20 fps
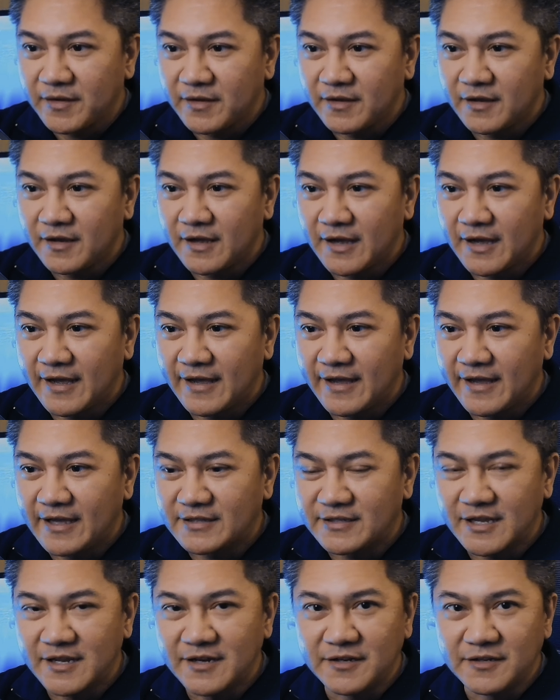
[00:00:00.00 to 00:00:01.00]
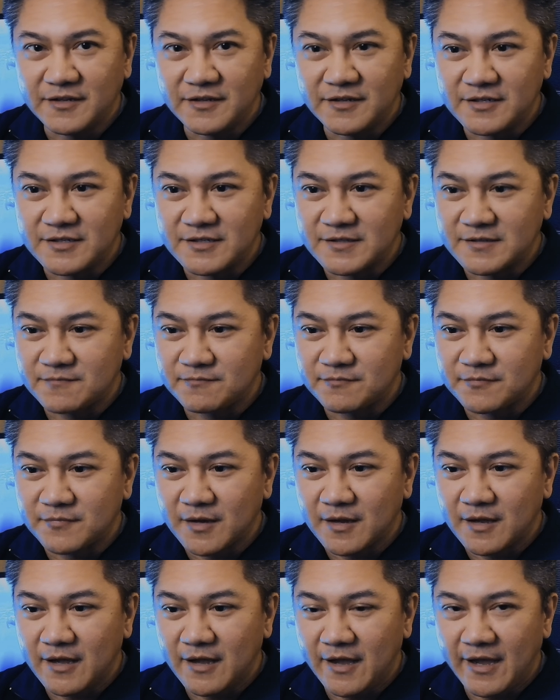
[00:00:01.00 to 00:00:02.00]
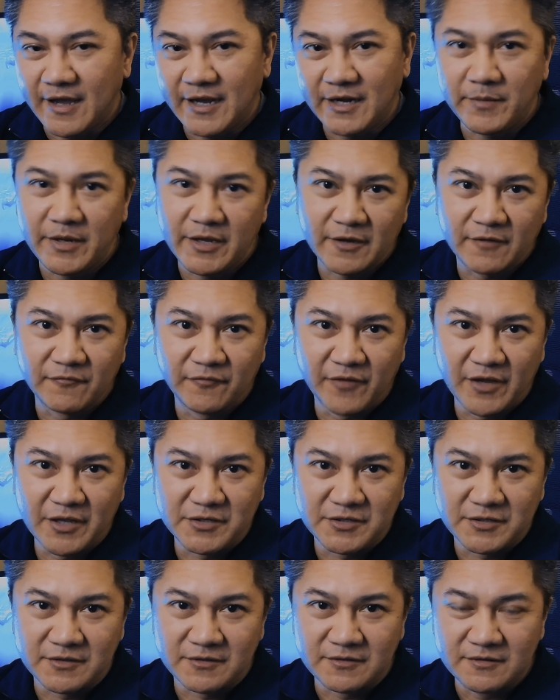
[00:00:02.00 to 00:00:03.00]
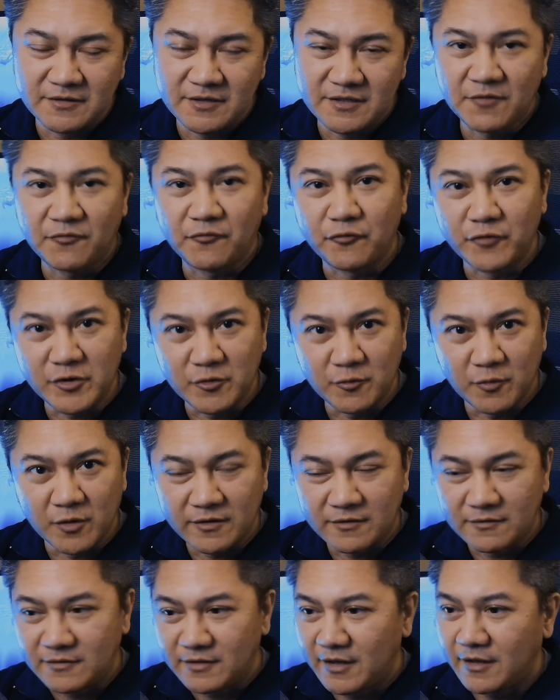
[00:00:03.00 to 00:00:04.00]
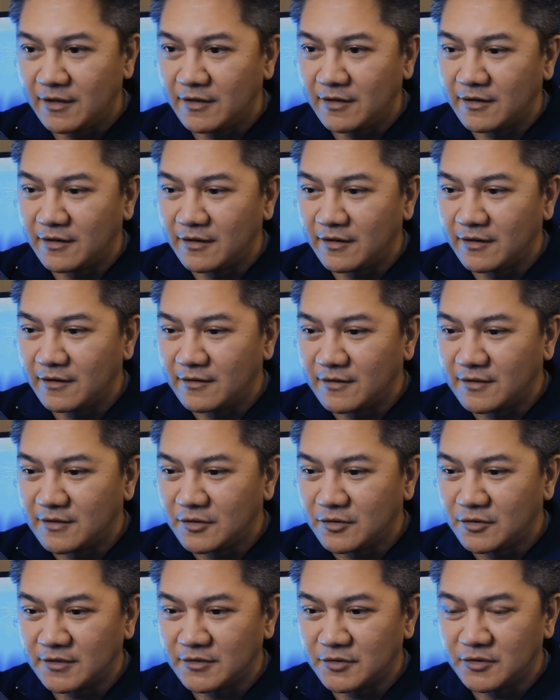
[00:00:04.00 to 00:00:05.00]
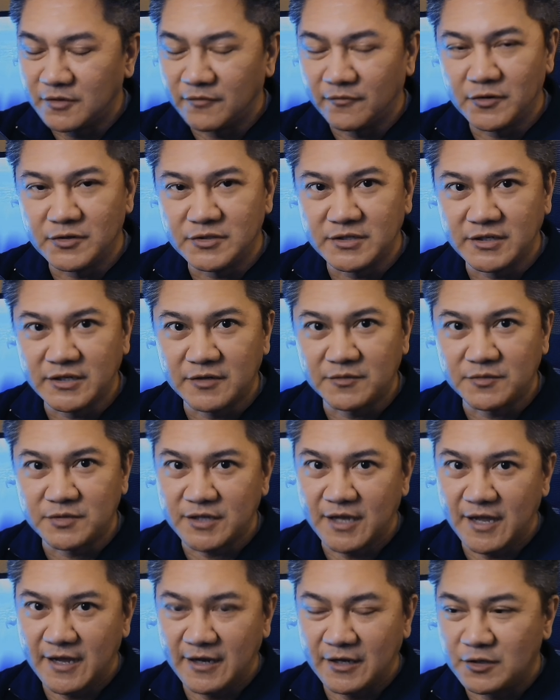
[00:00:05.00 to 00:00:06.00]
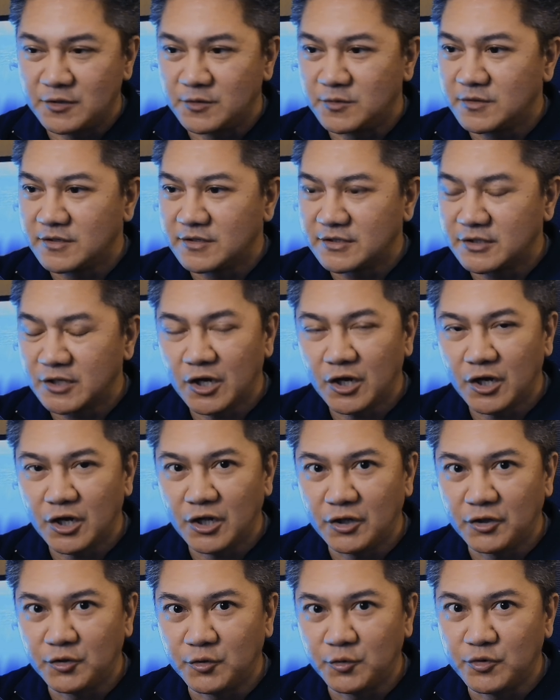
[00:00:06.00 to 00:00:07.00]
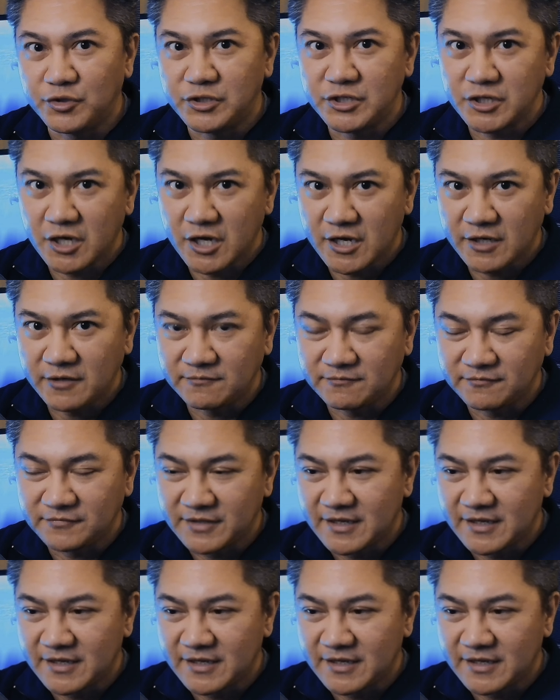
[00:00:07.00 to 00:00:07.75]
I attended this anime convention. It's a free one in University of Chicago. It's called Uchicon.